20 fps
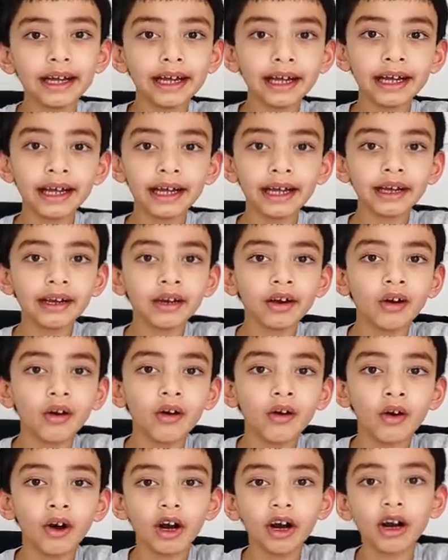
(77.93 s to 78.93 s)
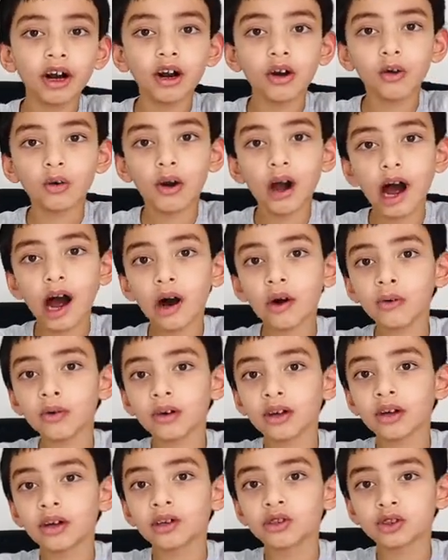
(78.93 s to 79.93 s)
in or
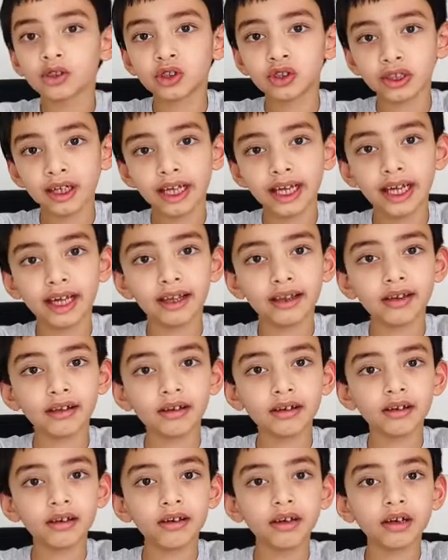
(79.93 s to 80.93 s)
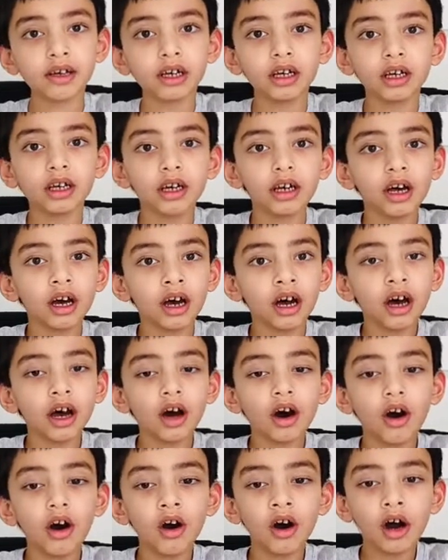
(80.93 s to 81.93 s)
around the trees.
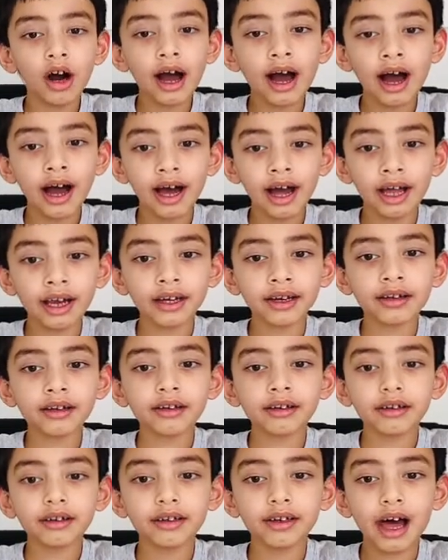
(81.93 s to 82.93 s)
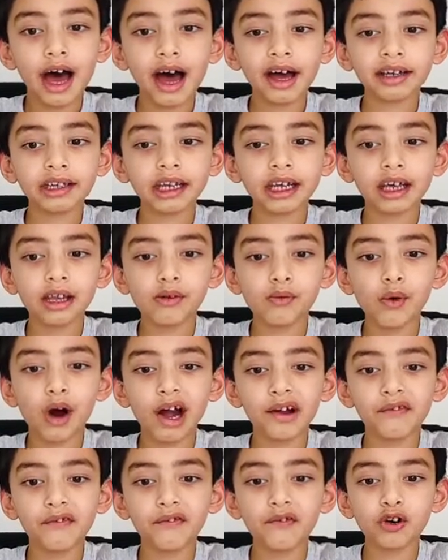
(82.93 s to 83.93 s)
And that is
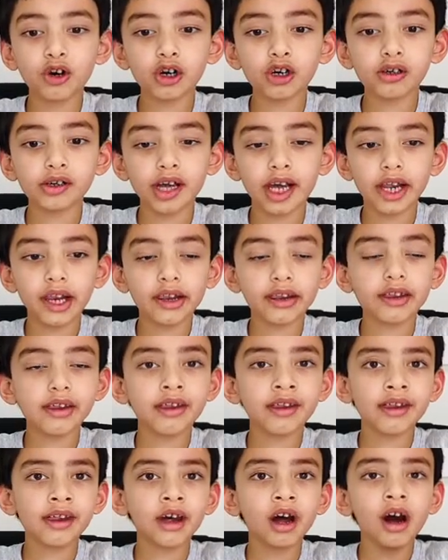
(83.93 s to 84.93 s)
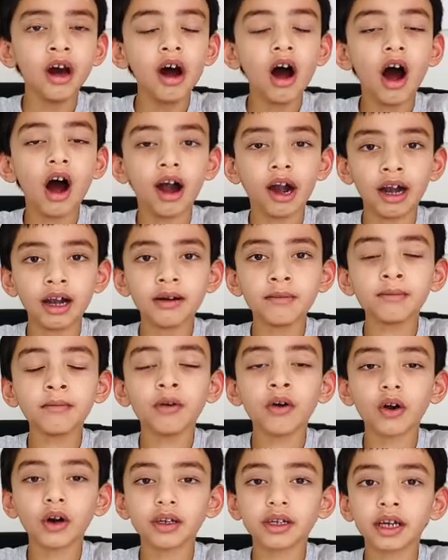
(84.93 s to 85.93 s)
why forests are
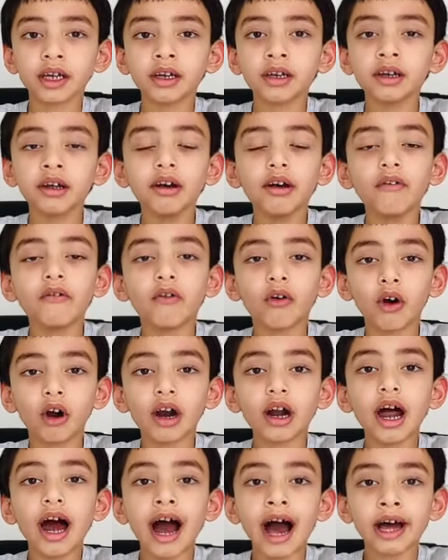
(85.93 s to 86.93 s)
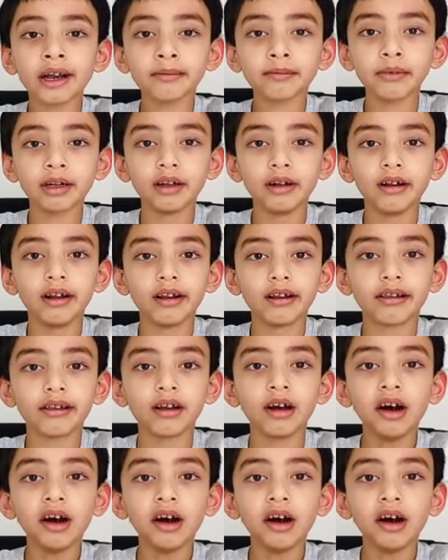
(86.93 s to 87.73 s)
important for animals.